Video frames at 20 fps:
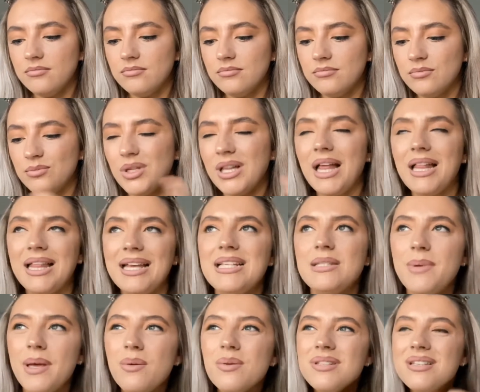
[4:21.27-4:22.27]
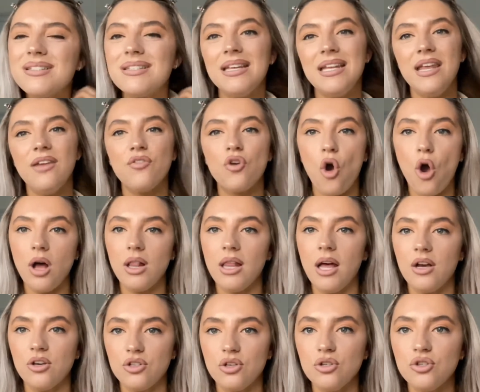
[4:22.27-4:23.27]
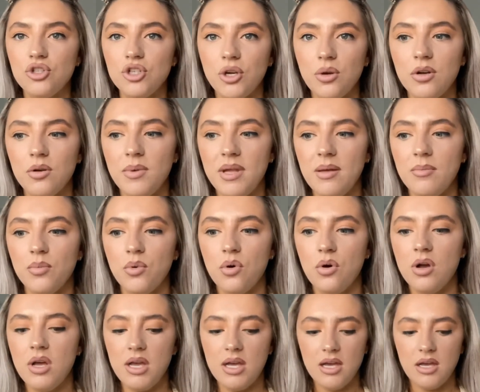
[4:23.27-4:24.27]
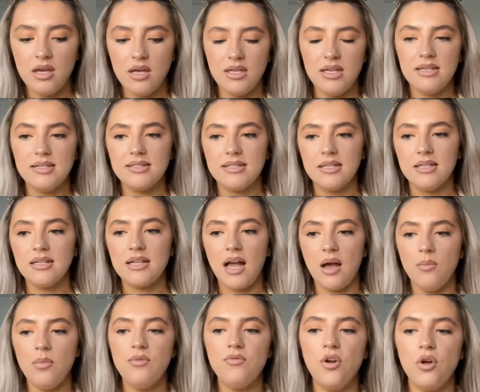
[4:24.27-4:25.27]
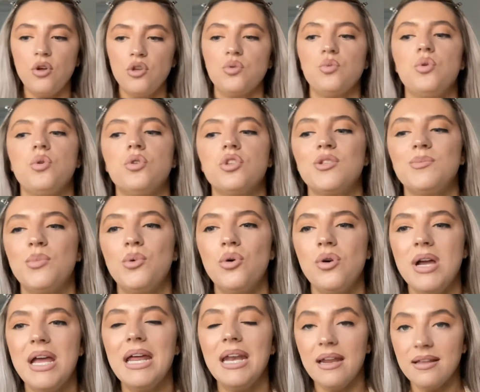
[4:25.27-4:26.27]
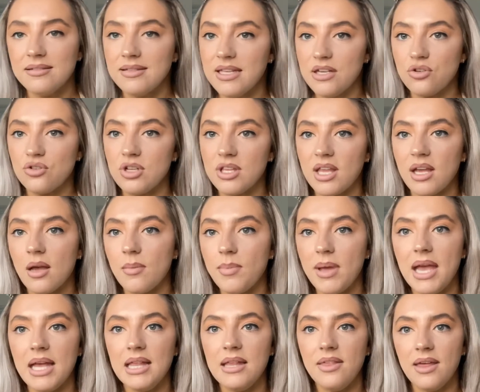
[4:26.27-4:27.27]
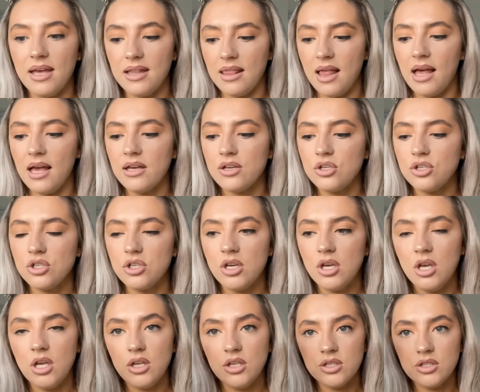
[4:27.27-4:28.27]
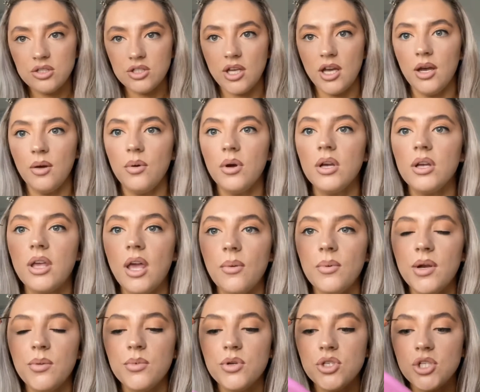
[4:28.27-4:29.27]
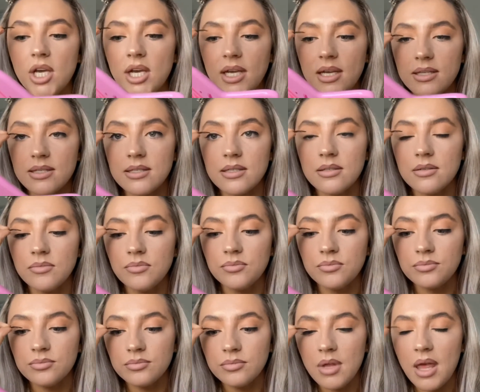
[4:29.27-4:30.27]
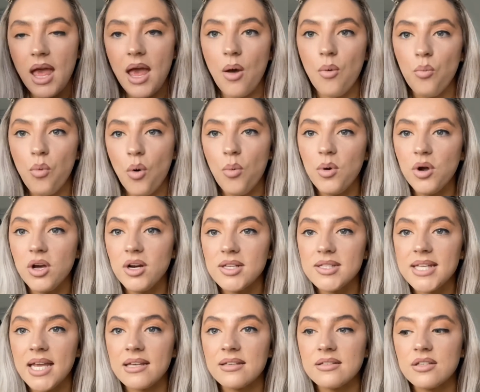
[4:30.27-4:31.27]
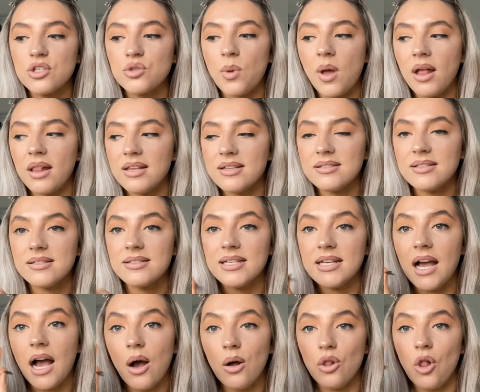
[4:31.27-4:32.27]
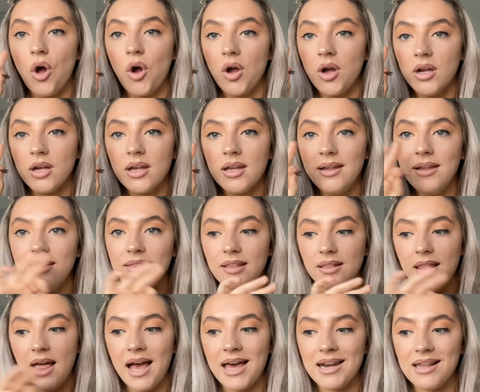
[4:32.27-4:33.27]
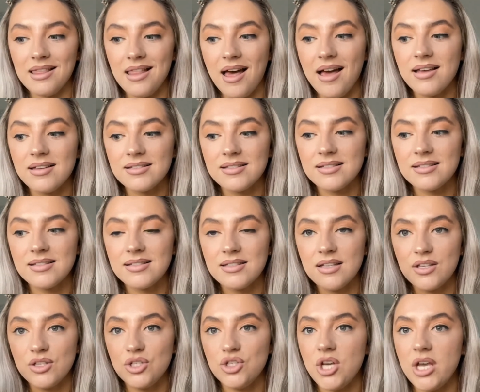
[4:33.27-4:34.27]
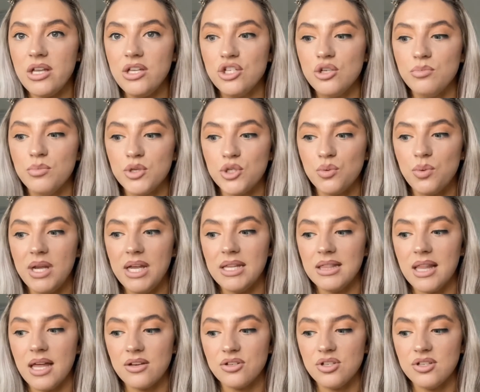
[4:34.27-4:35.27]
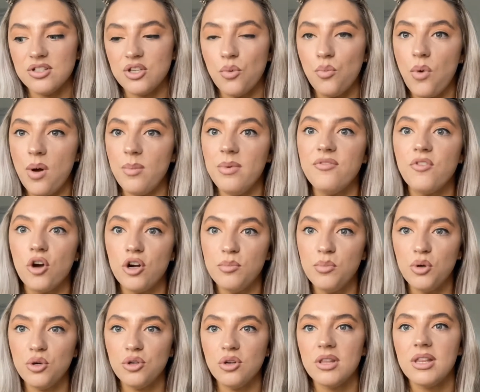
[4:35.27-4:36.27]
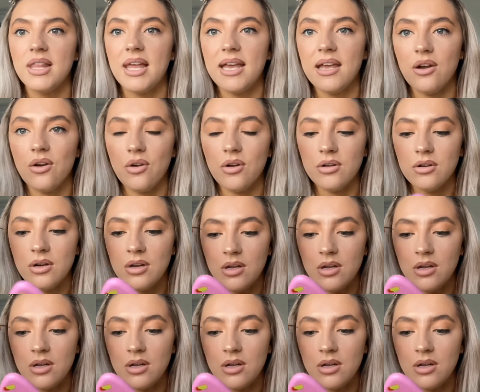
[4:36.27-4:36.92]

well, I like to be able to see you've got a lash on, do you know what I mean? But you still can with Rose Quartz, but it is literally like a barely there lash. So going in with Jade, what we're going to test as well is to see how long the liner lasts, changing between lashes and when we've got to put another layer on.